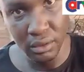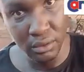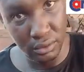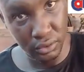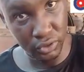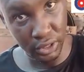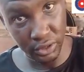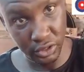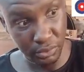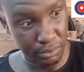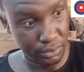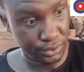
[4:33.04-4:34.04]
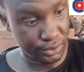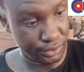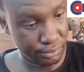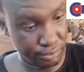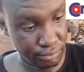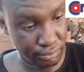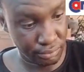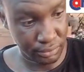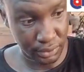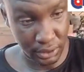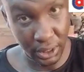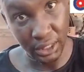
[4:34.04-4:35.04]
So I just put
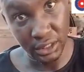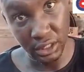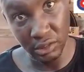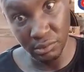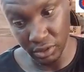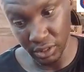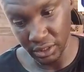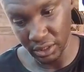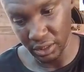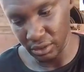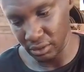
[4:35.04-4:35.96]
gasket on the other side.